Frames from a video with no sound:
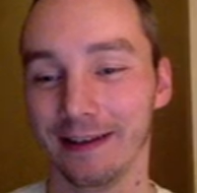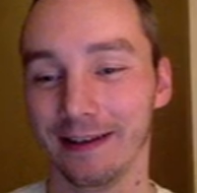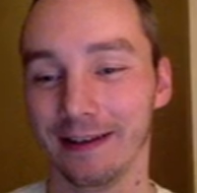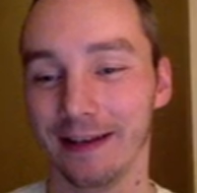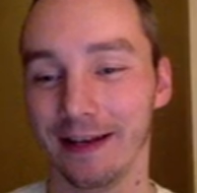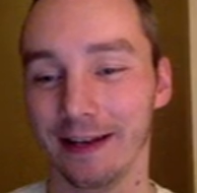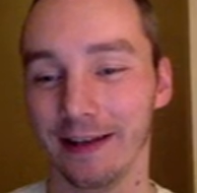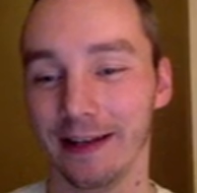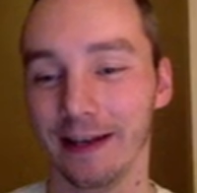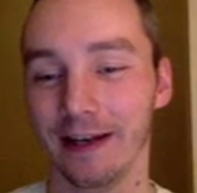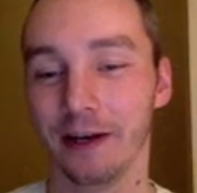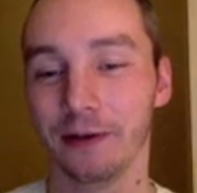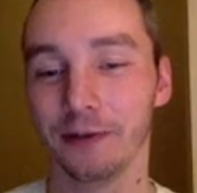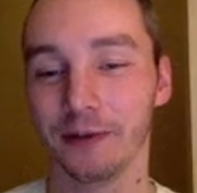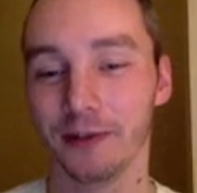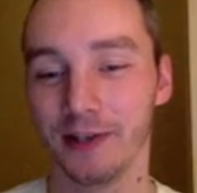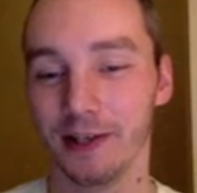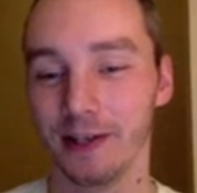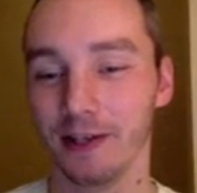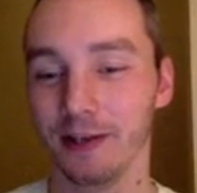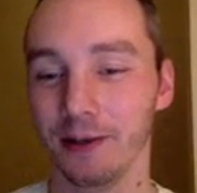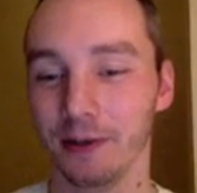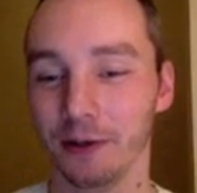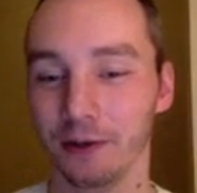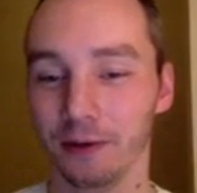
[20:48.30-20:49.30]
And they don't
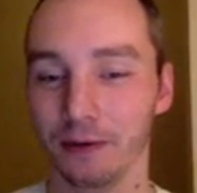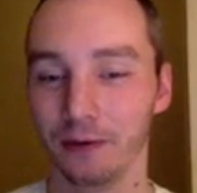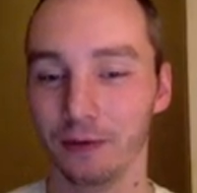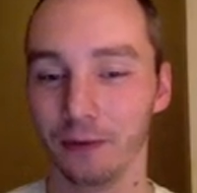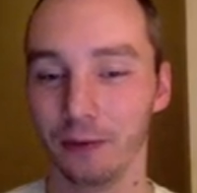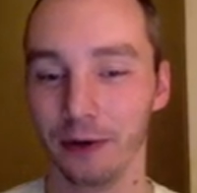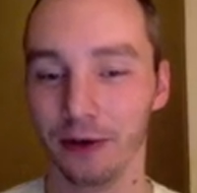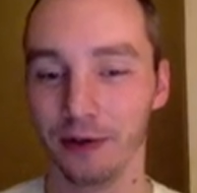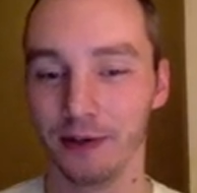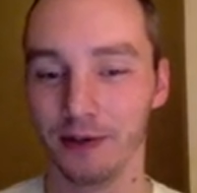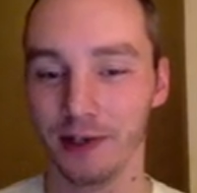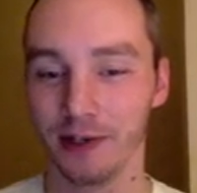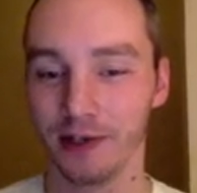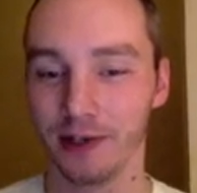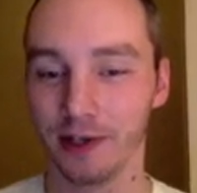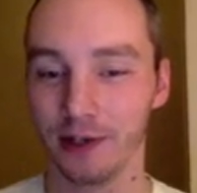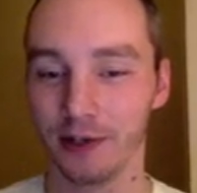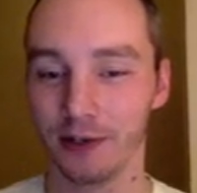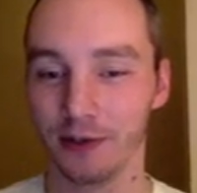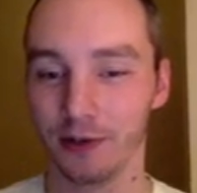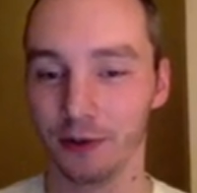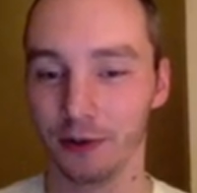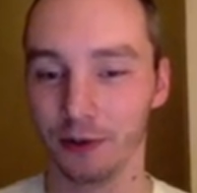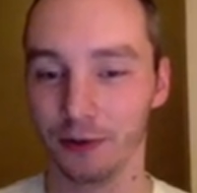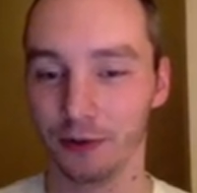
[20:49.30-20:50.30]
seek you, whereas these guys
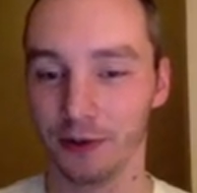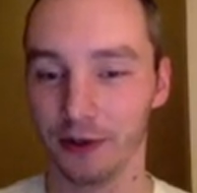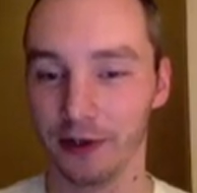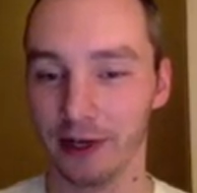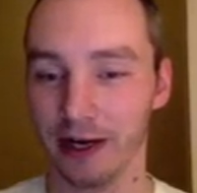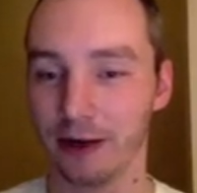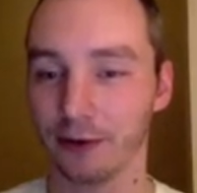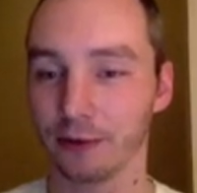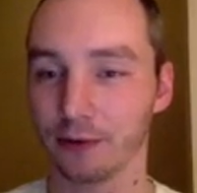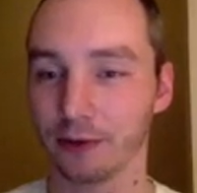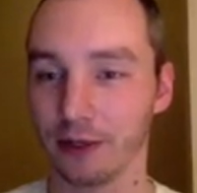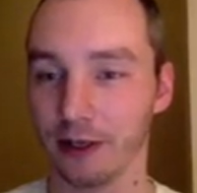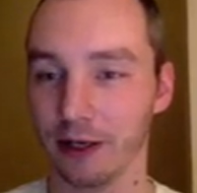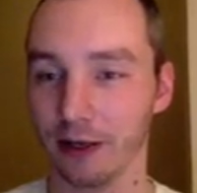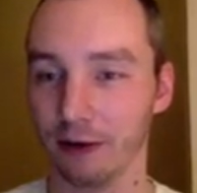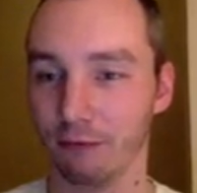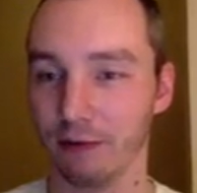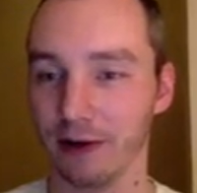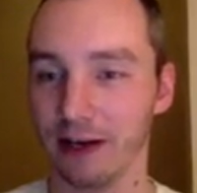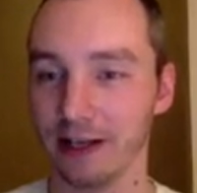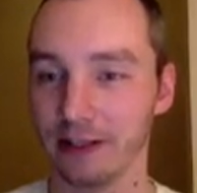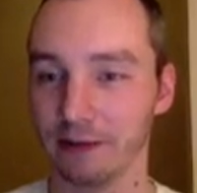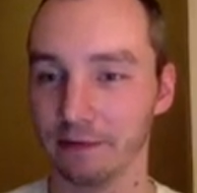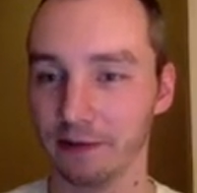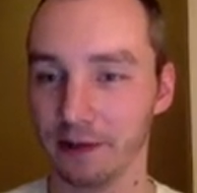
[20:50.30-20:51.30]
do. So now, like,
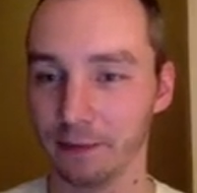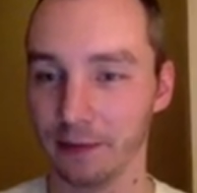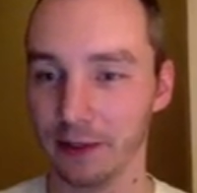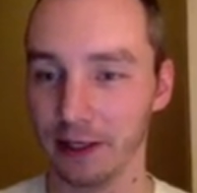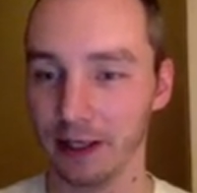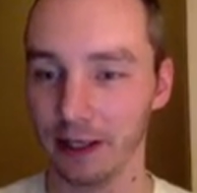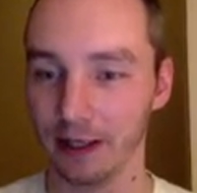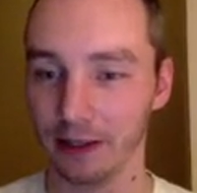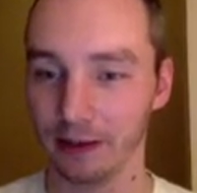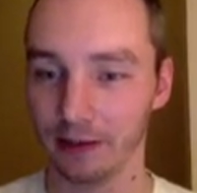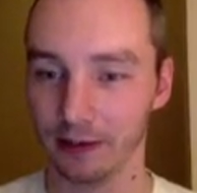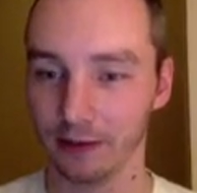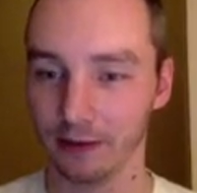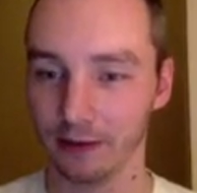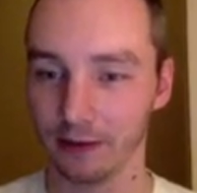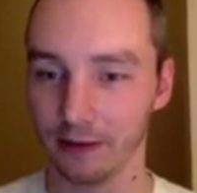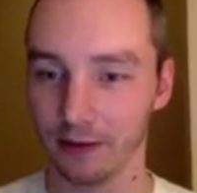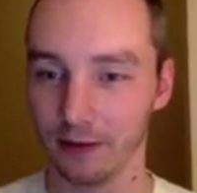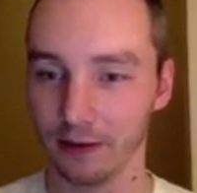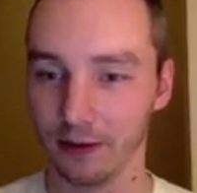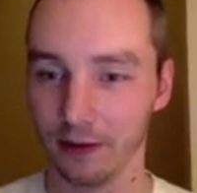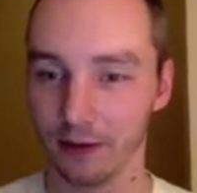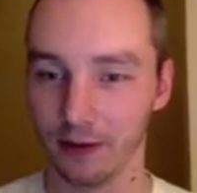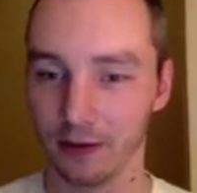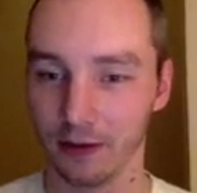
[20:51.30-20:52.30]
relatively speaking, the
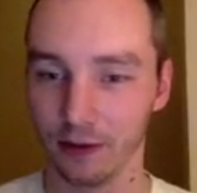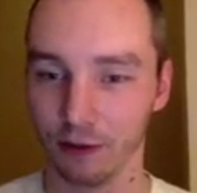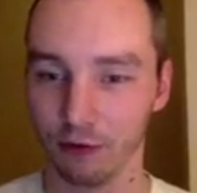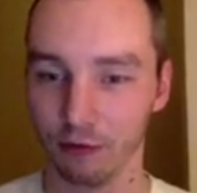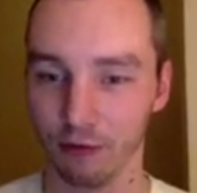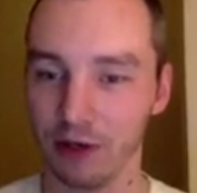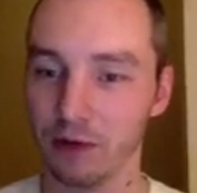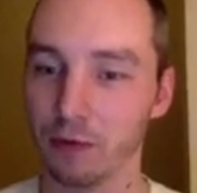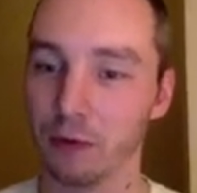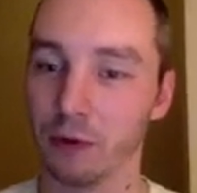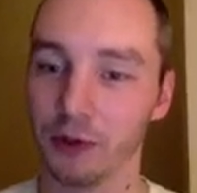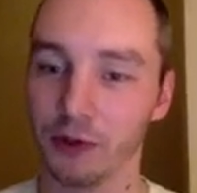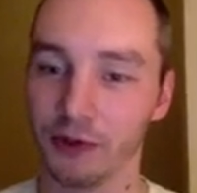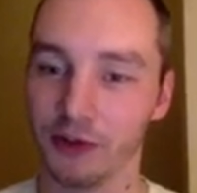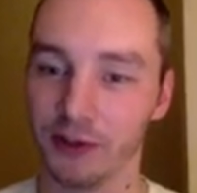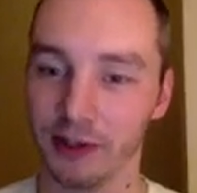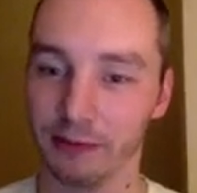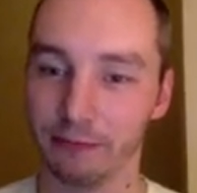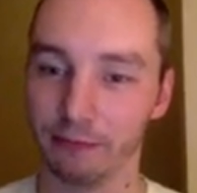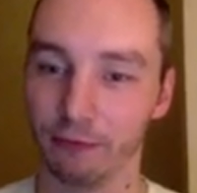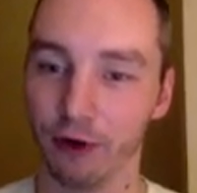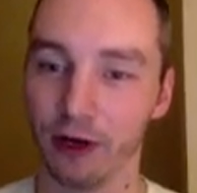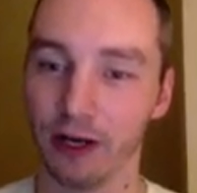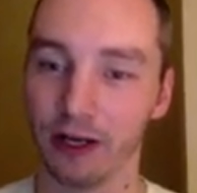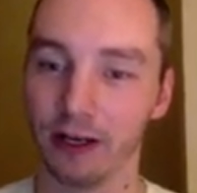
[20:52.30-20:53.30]
green ones seem
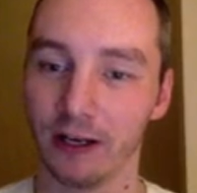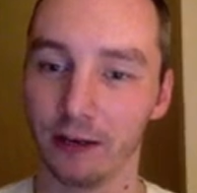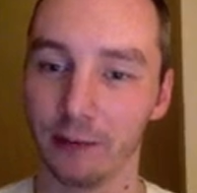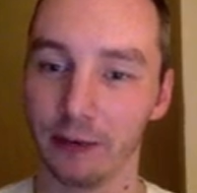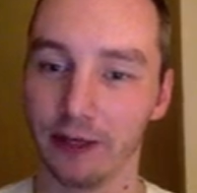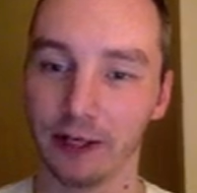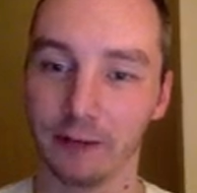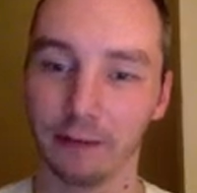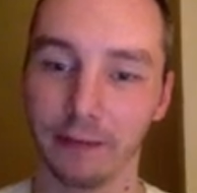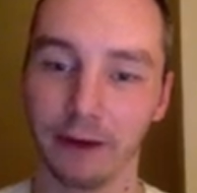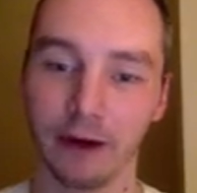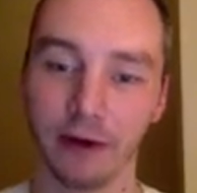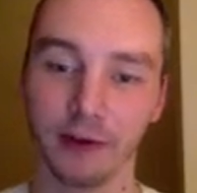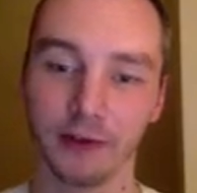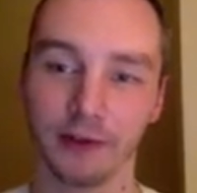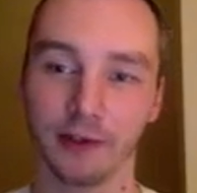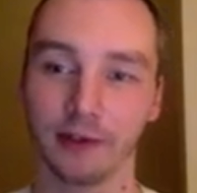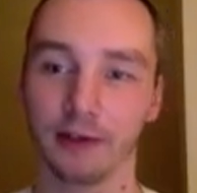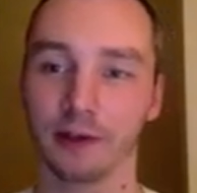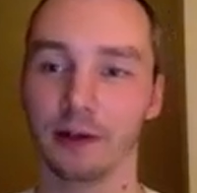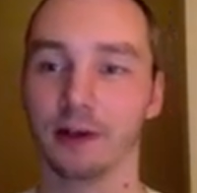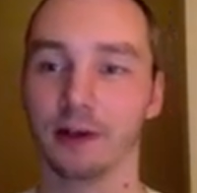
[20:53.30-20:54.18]
friendlier by comparison.